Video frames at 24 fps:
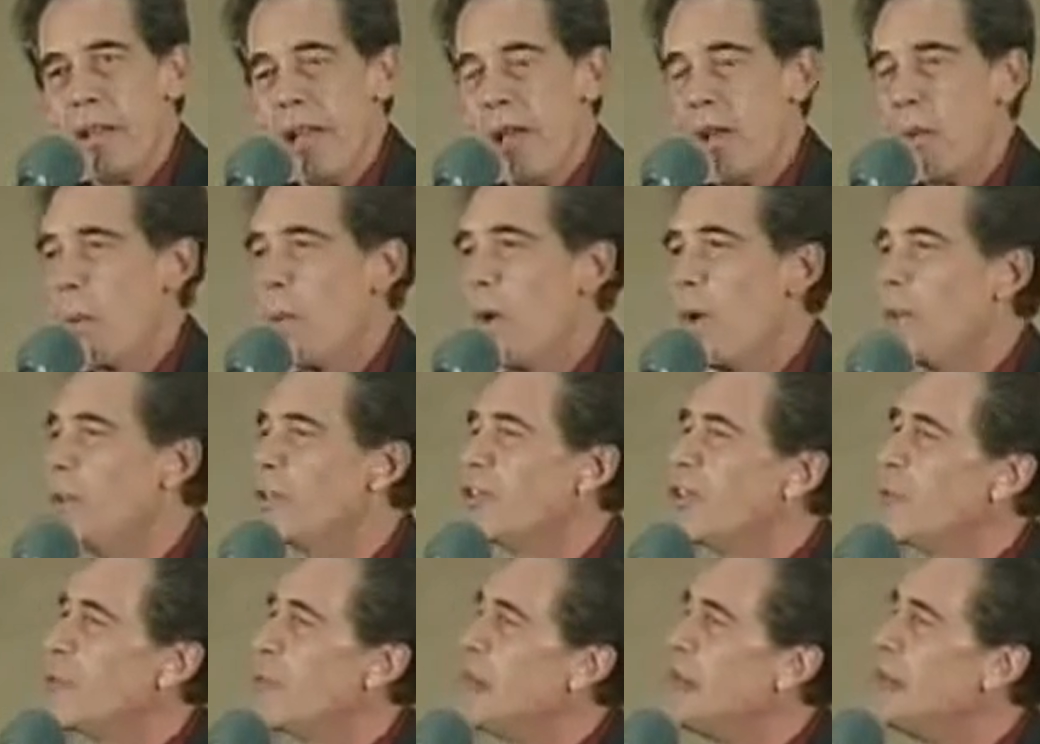And what
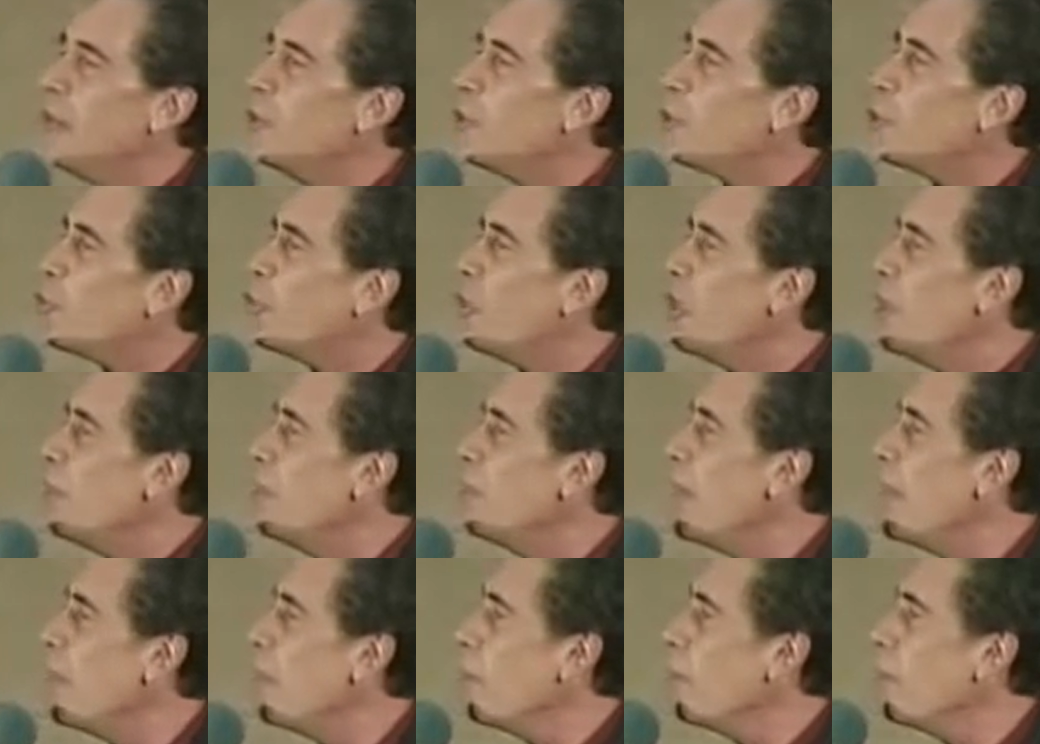was the
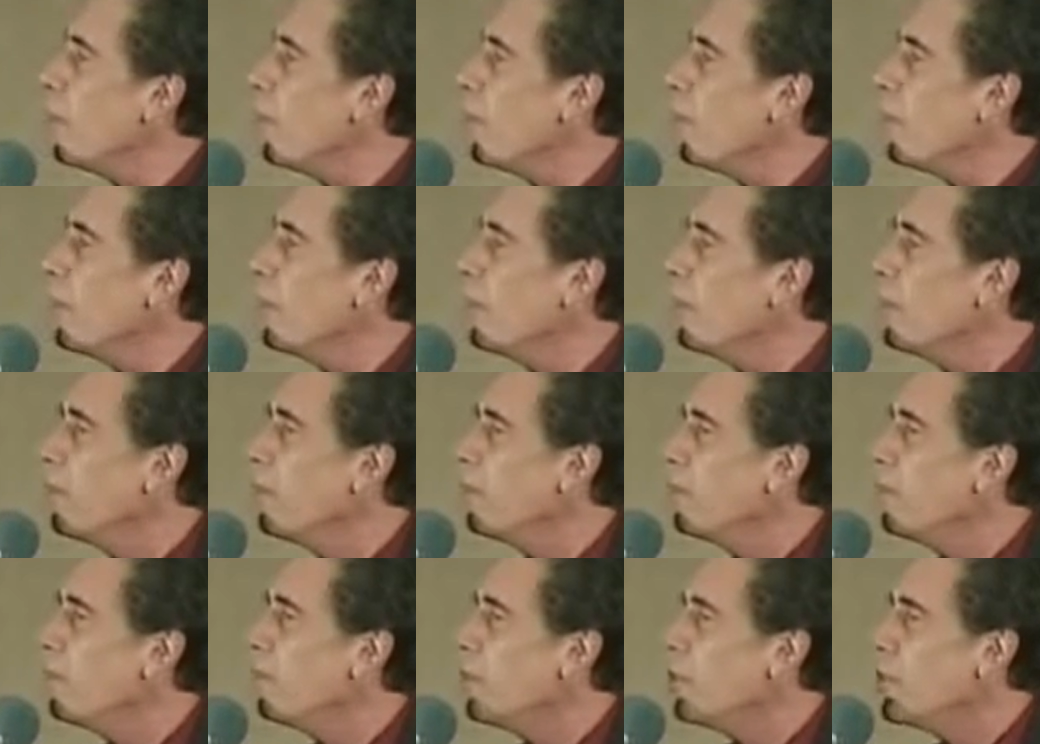mainstream network
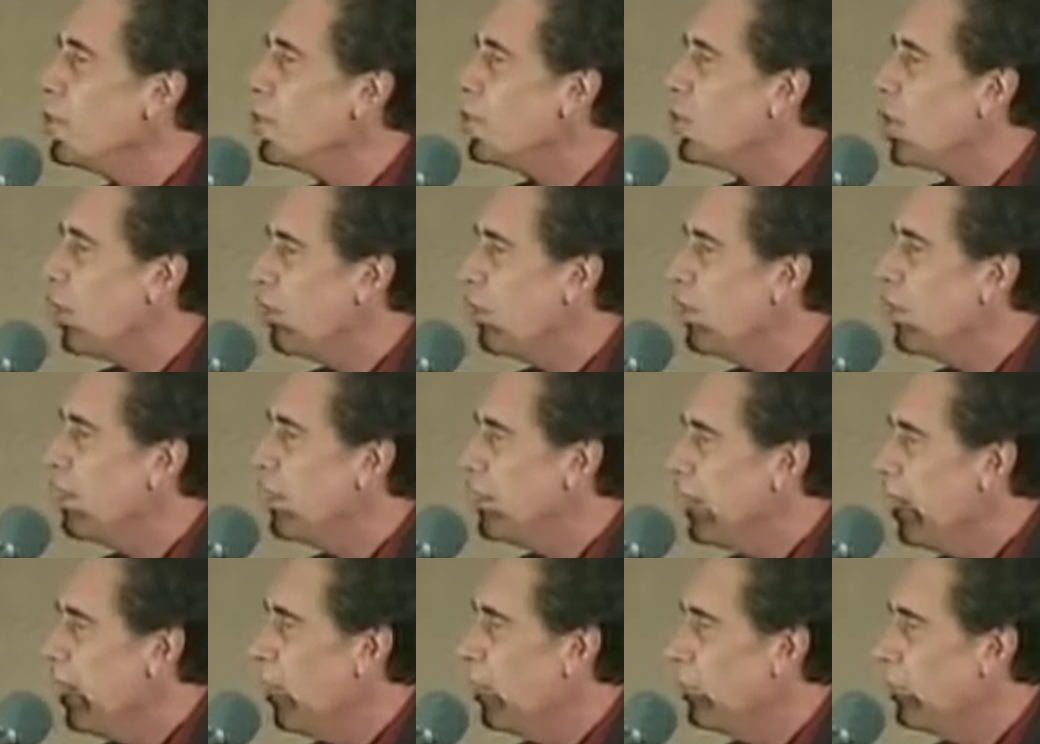
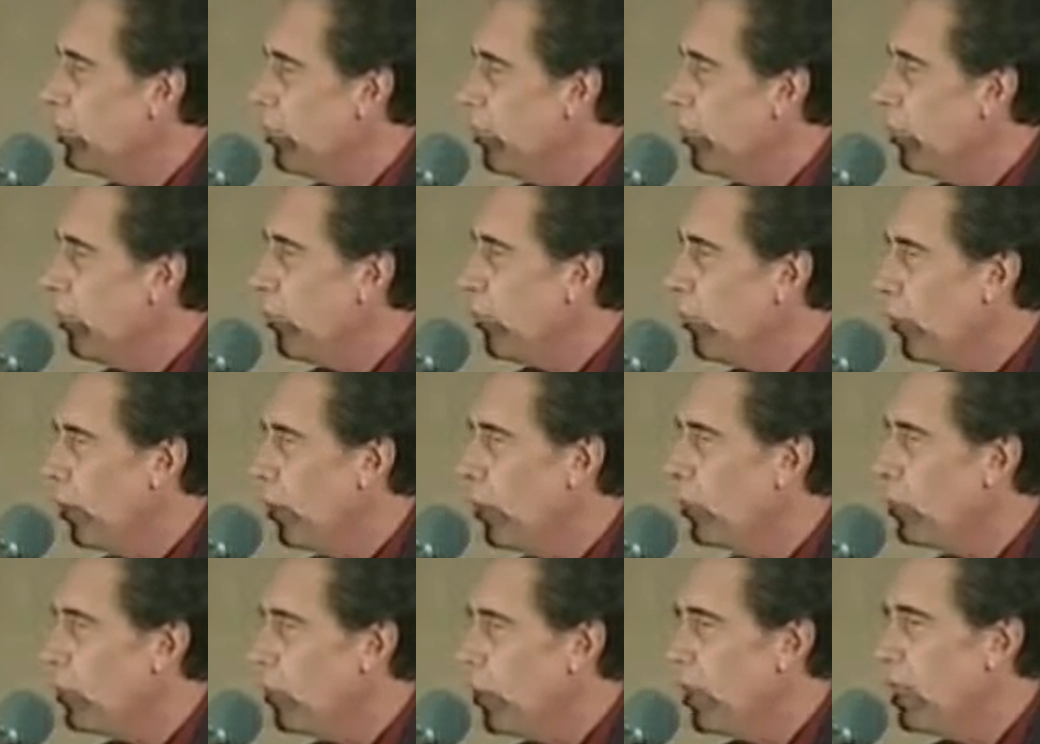shoving down your
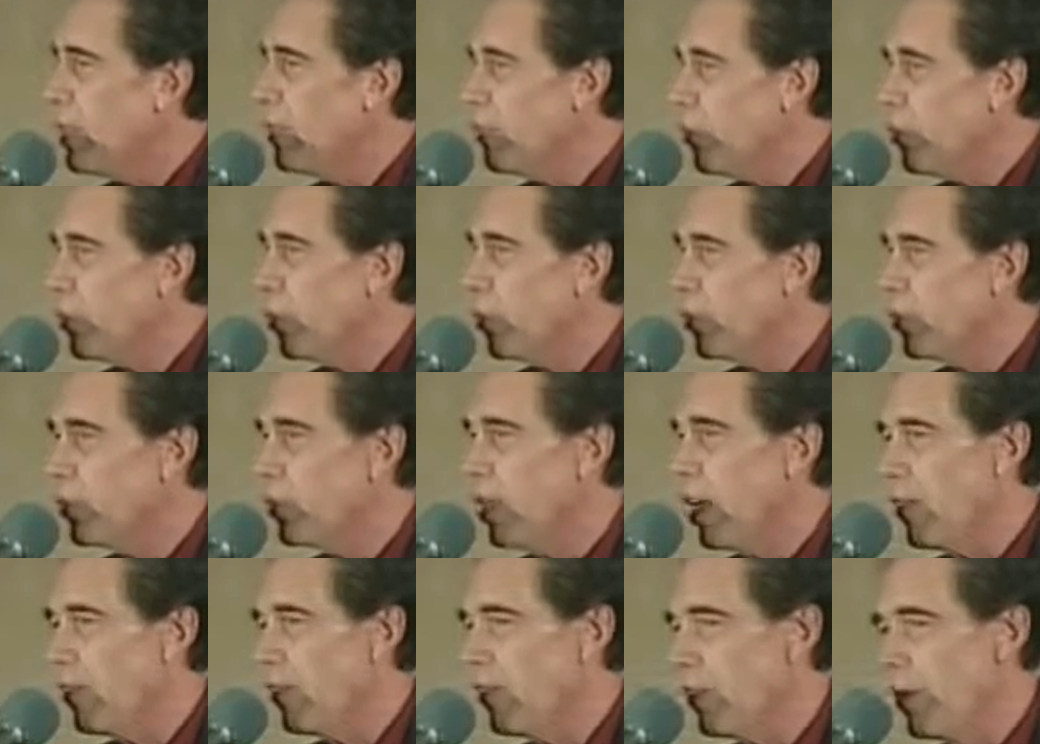throat 24
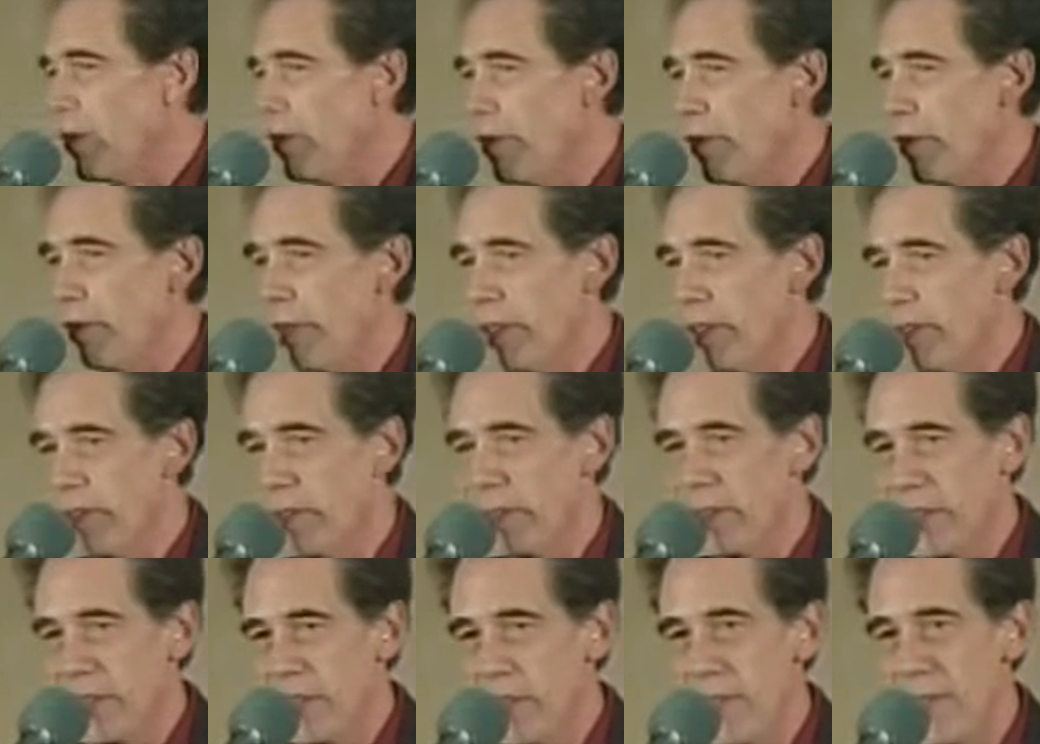7,
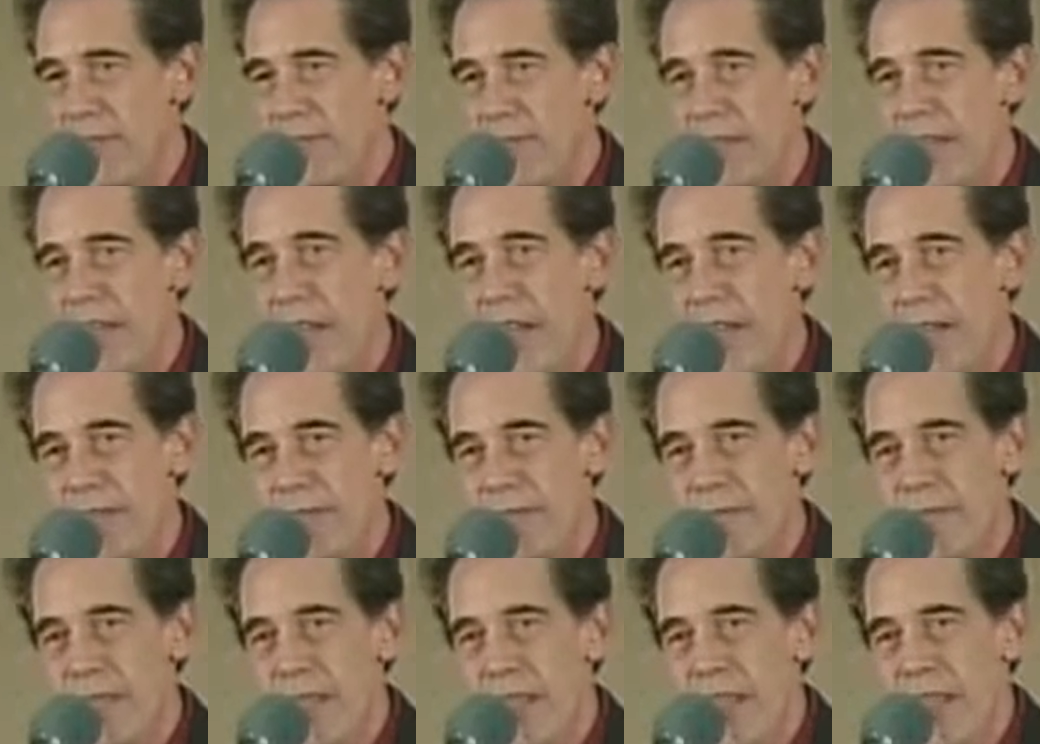365?
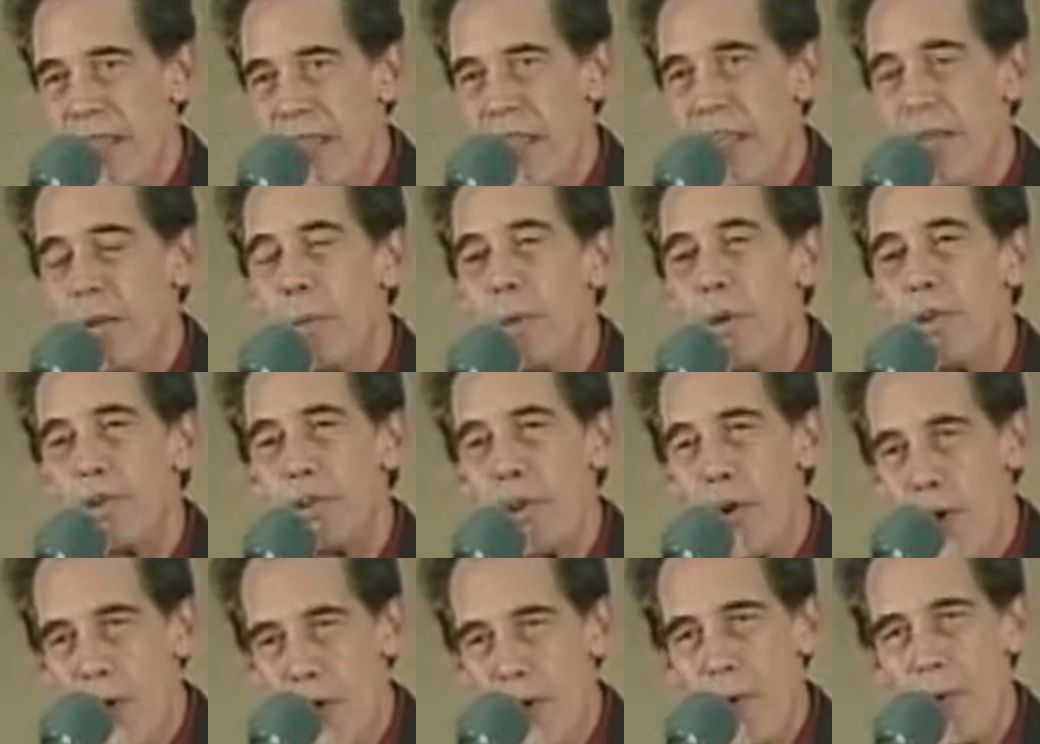It
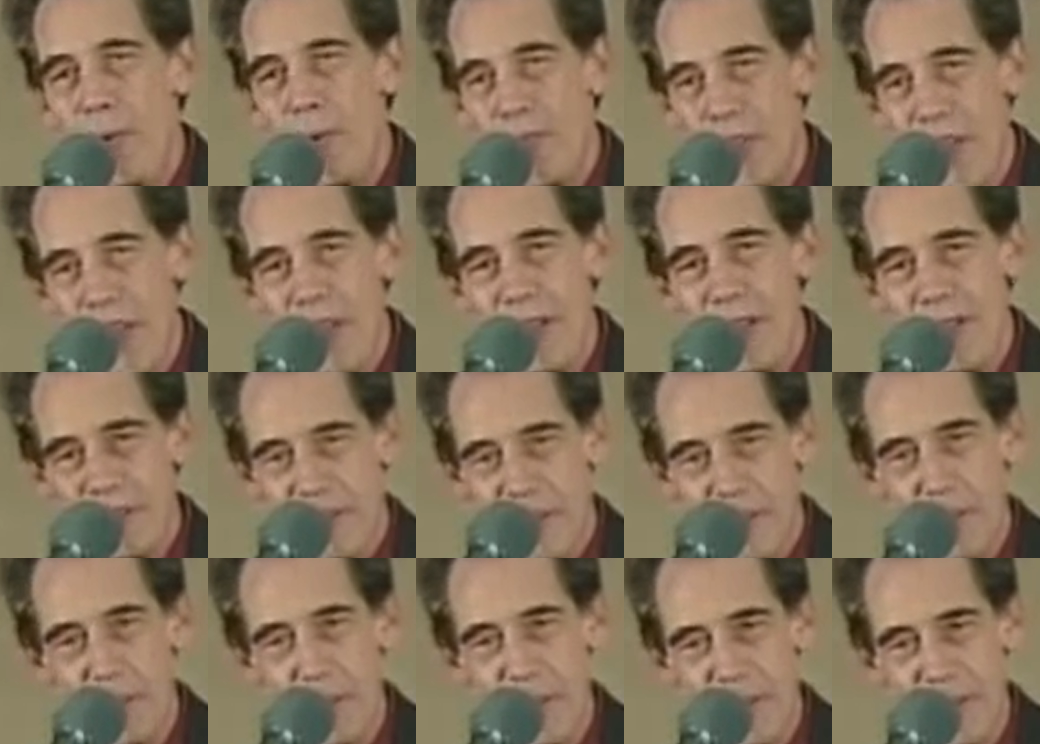was O.J.
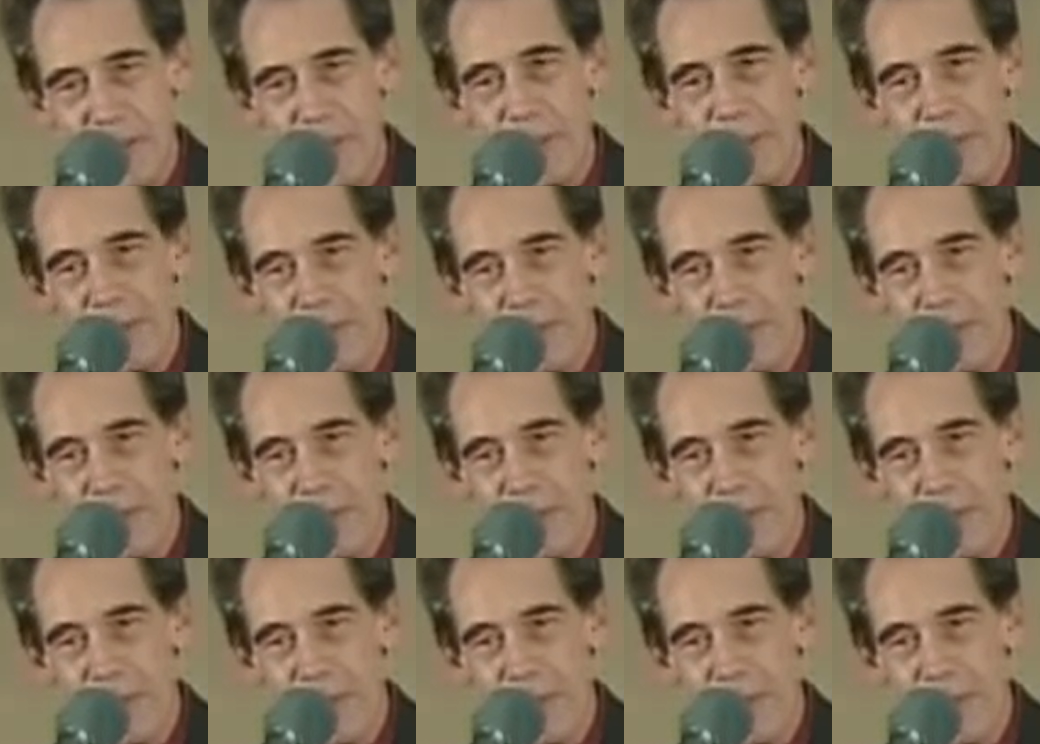Simpson.